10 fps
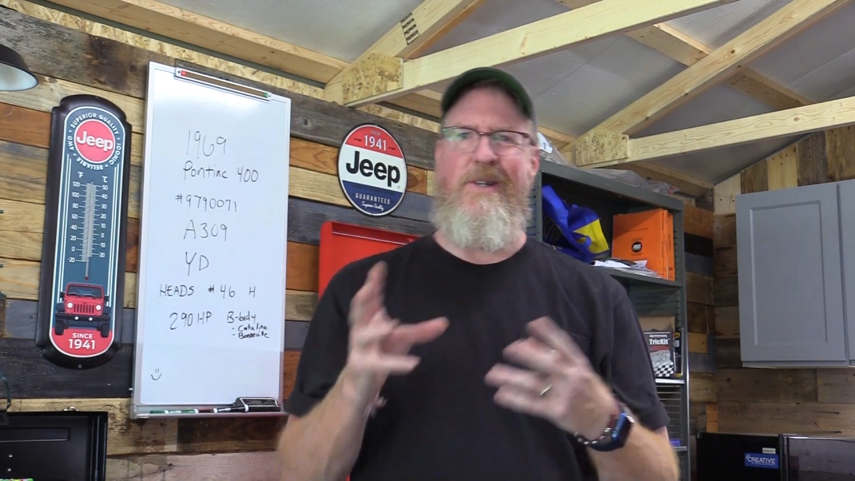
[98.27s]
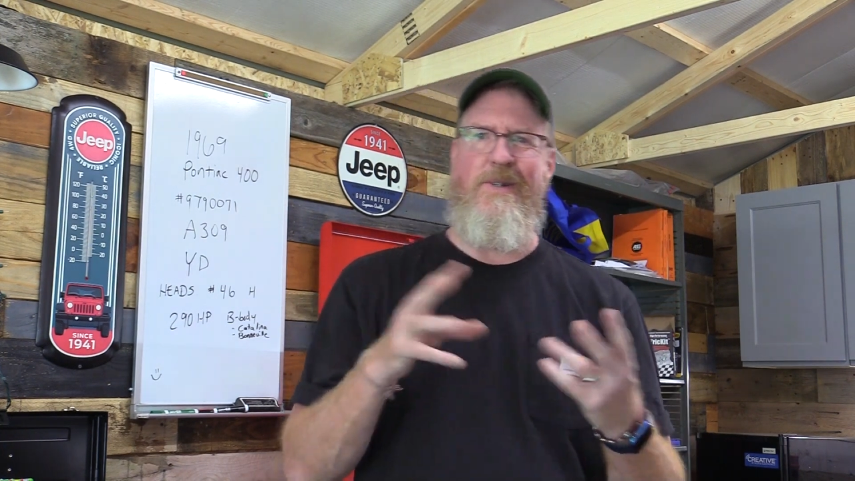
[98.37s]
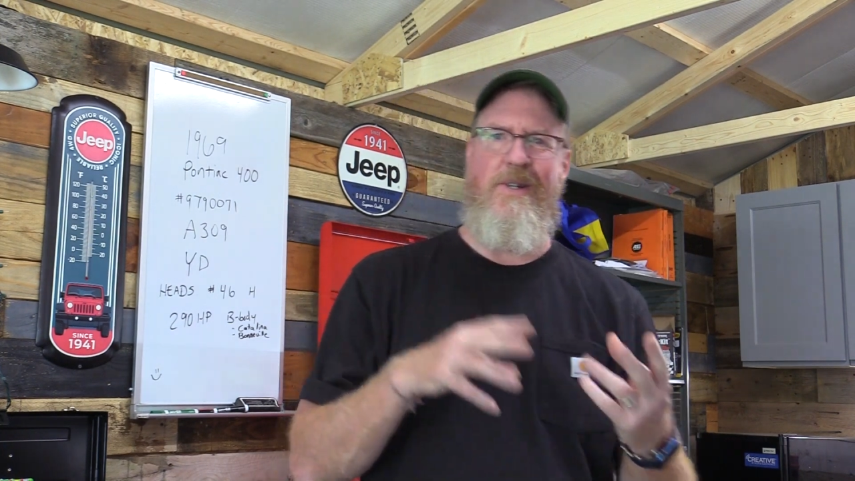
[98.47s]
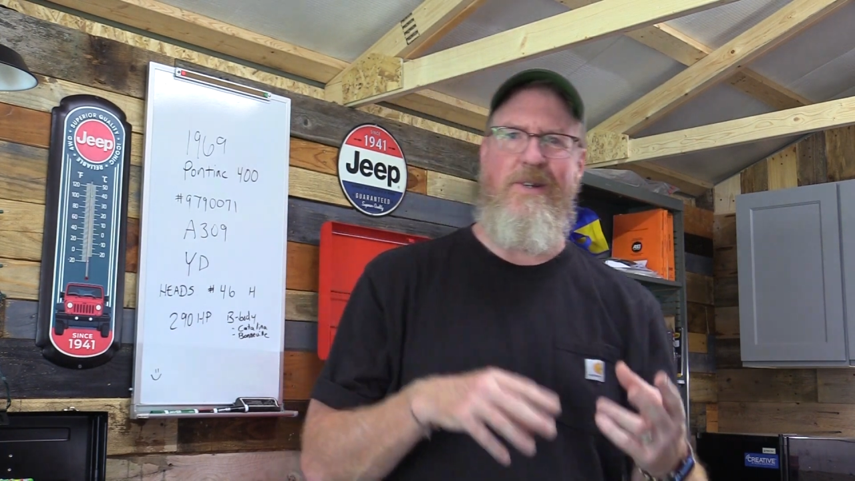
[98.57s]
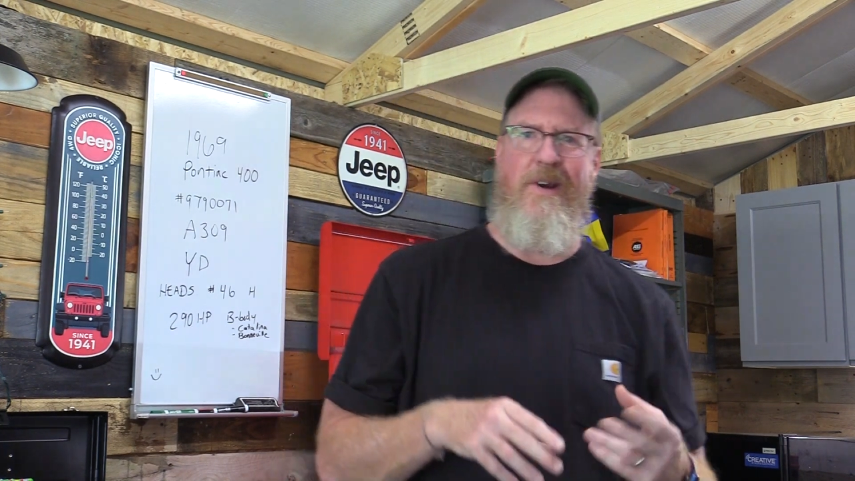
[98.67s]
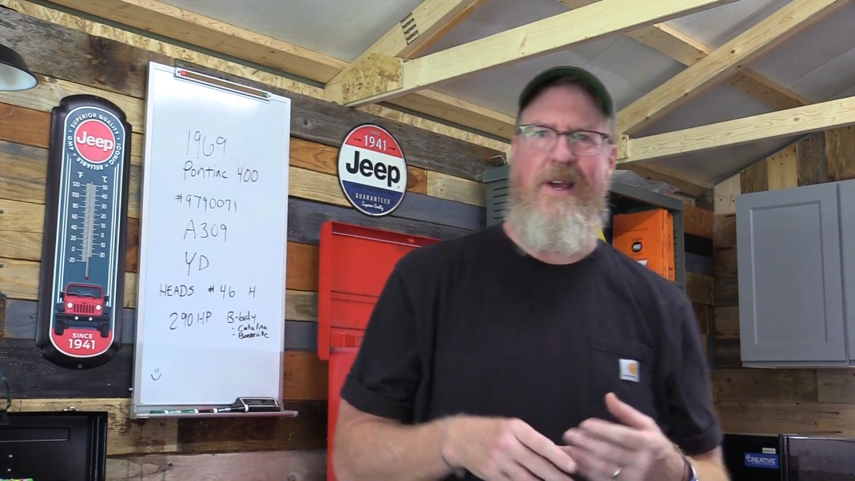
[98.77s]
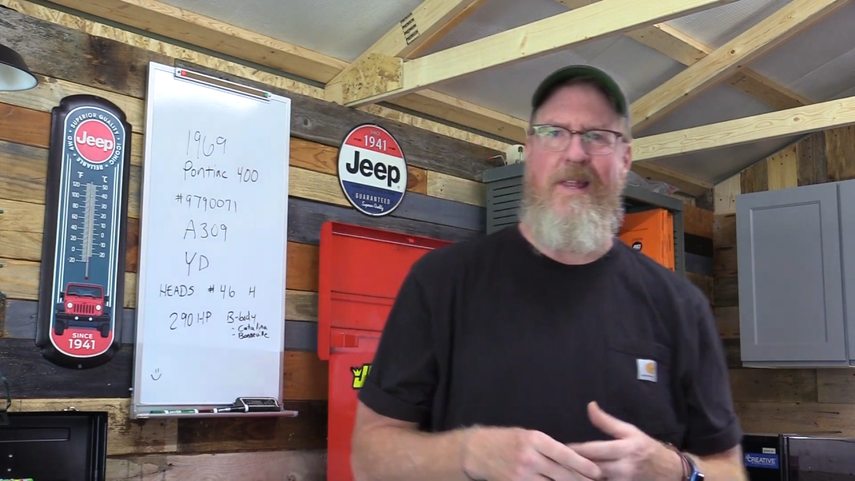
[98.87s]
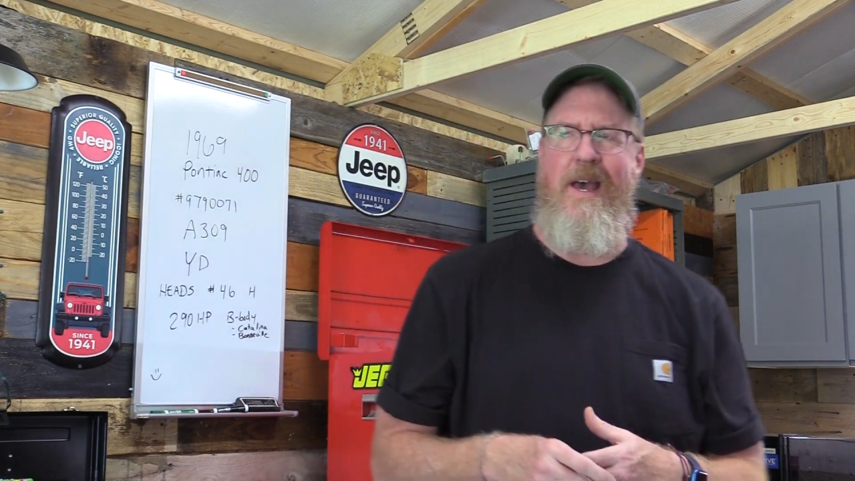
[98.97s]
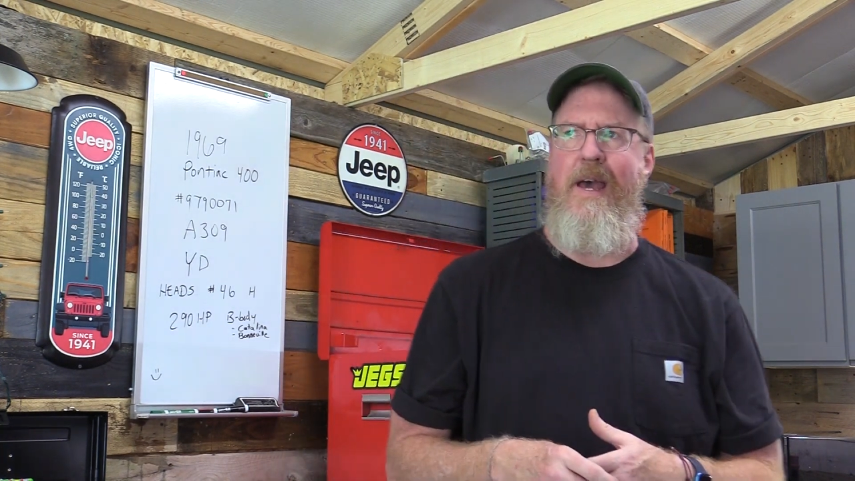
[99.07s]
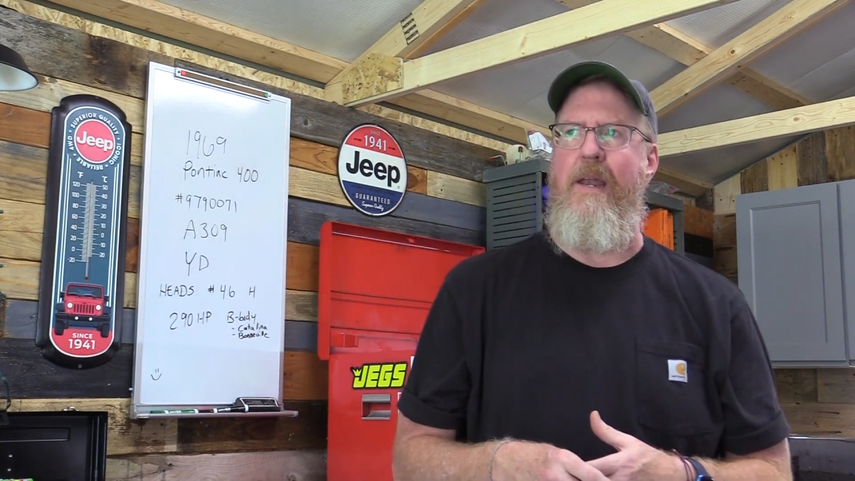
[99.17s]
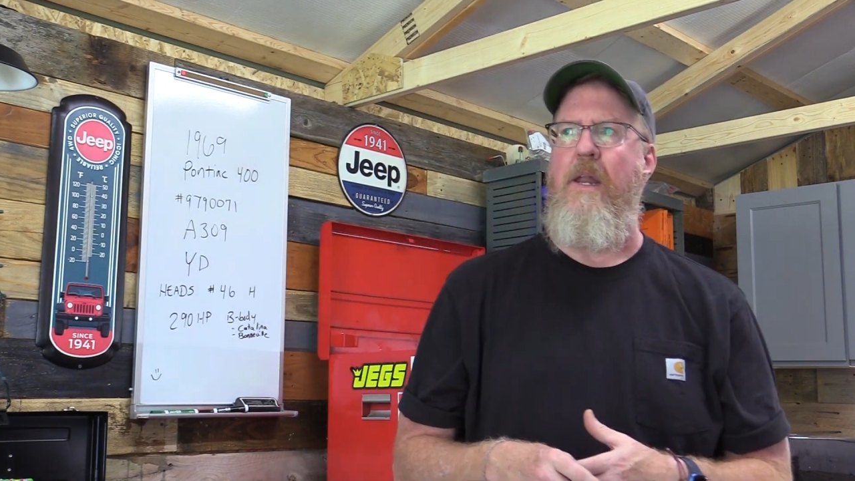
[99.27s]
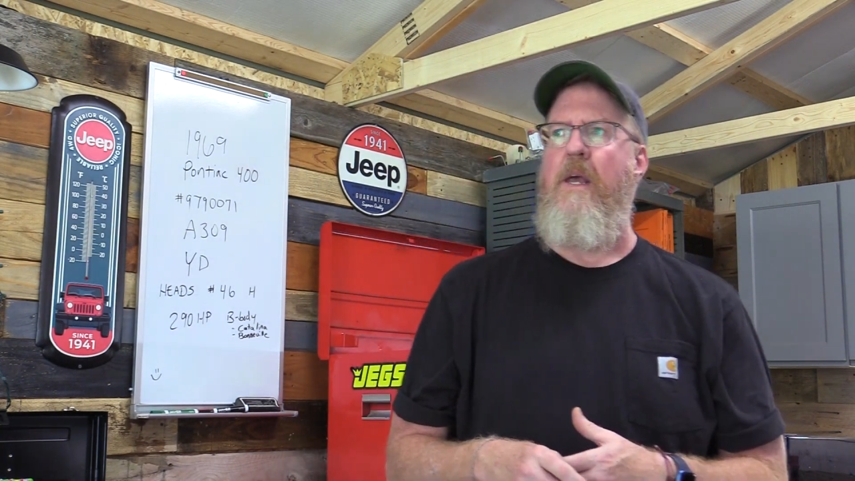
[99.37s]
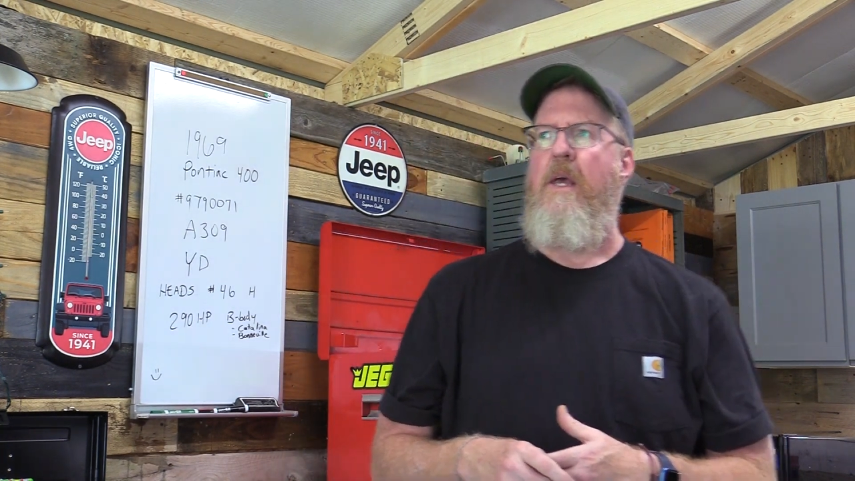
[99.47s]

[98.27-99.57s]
you should try that.